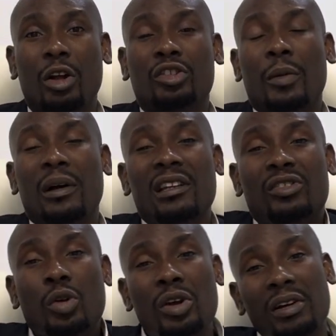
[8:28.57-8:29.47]
somebody is
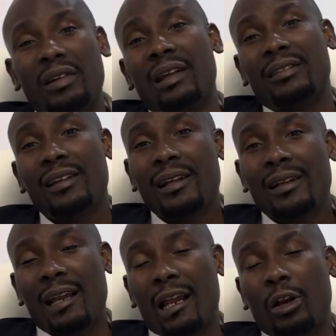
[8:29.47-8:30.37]
owing rent.
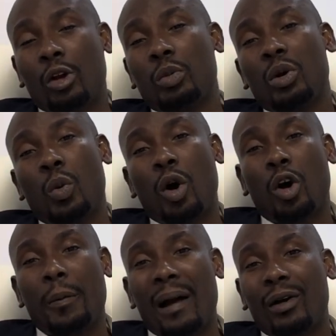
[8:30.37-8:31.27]
Landlord will walk
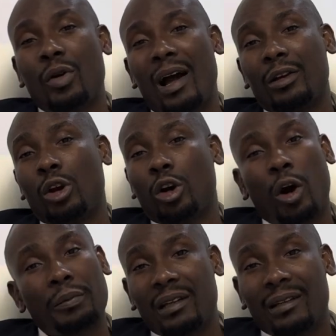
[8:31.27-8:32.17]
up and go and lock
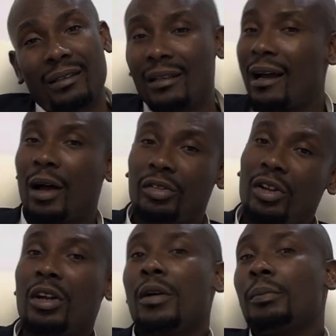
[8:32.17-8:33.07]
up the house.
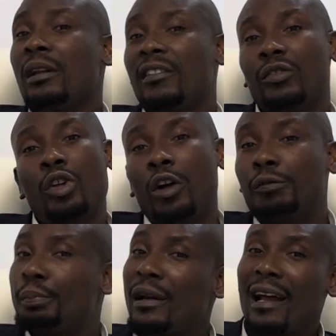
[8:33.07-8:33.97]
Please
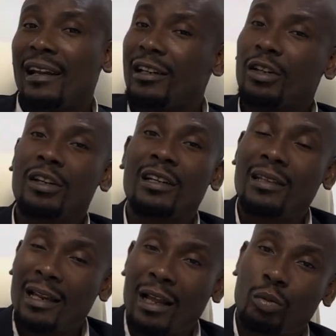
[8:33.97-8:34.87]
just pray that the
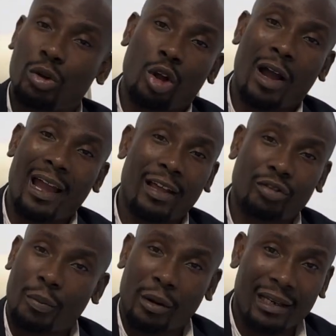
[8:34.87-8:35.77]
tenant will not hire
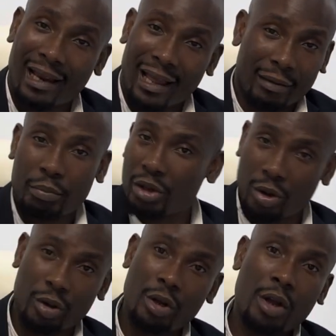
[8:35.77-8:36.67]
somebody like you,
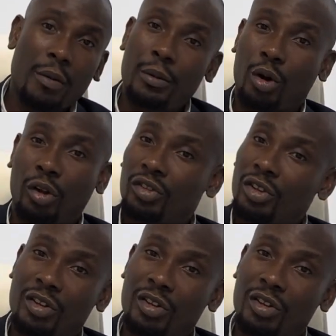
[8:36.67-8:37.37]
because